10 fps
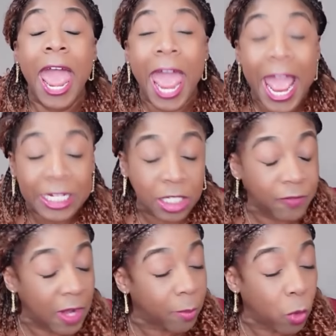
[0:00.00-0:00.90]

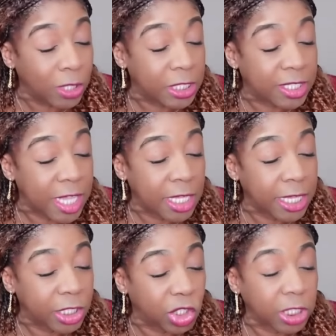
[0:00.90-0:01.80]
active, and I'm going to say
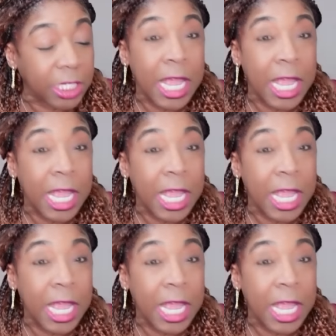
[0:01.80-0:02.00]
allegedly,